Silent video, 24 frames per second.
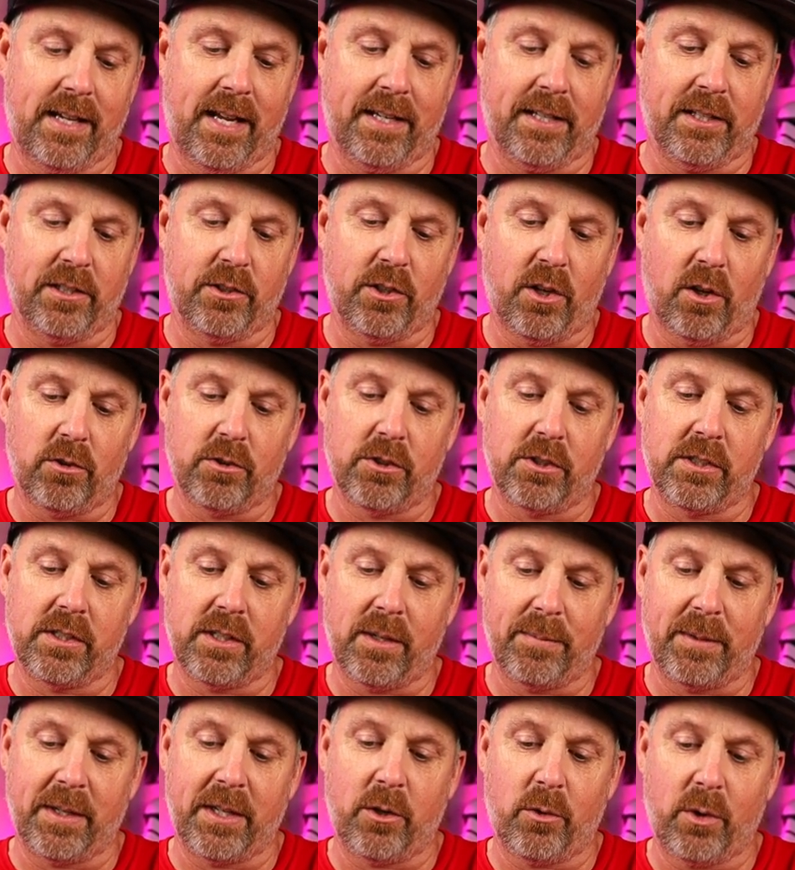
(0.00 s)
and indulge in
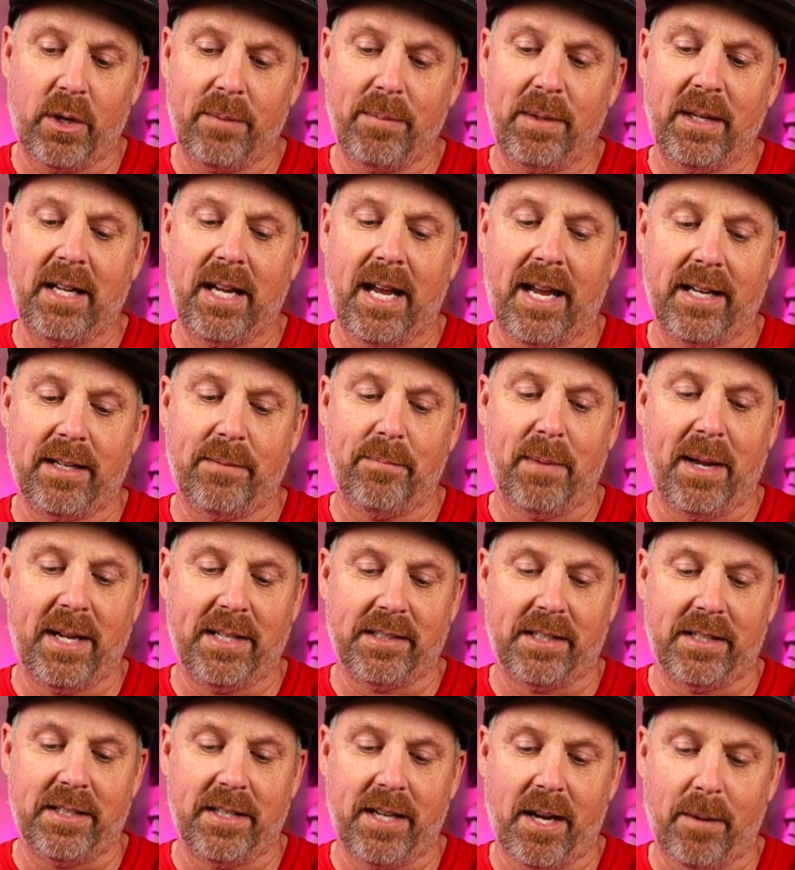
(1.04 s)
something creamy and
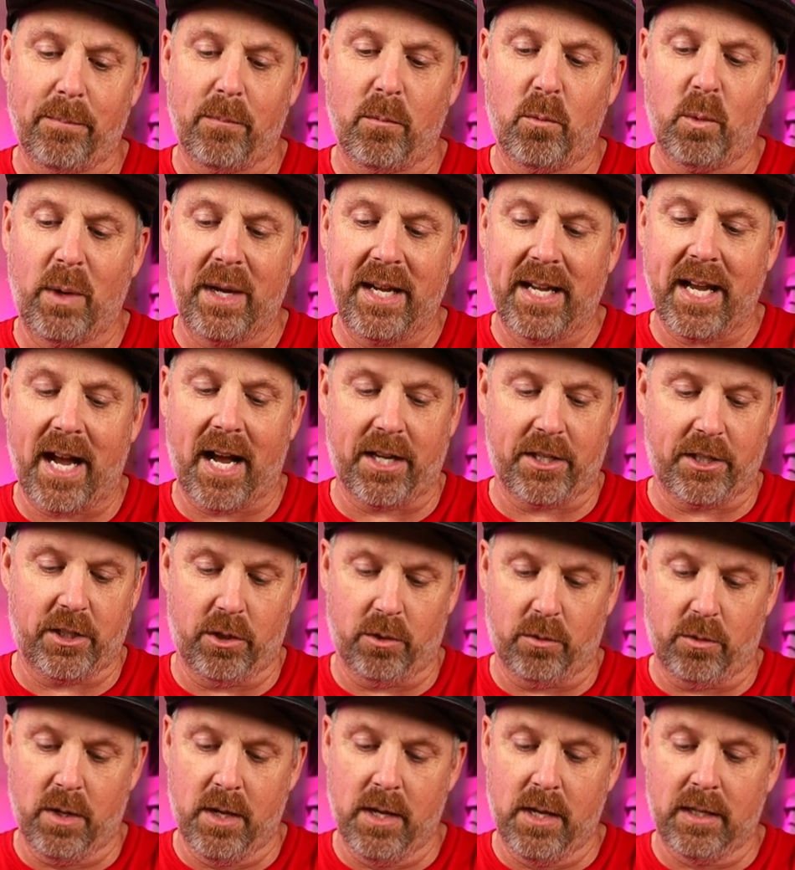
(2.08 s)
amazing. Yep, we got
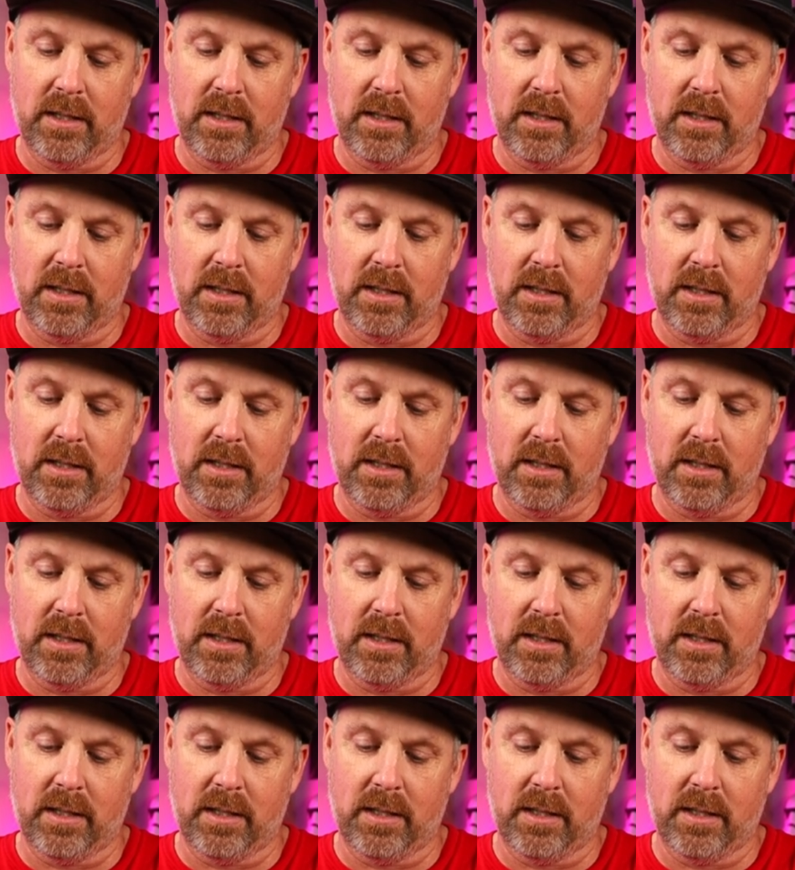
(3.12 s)
you.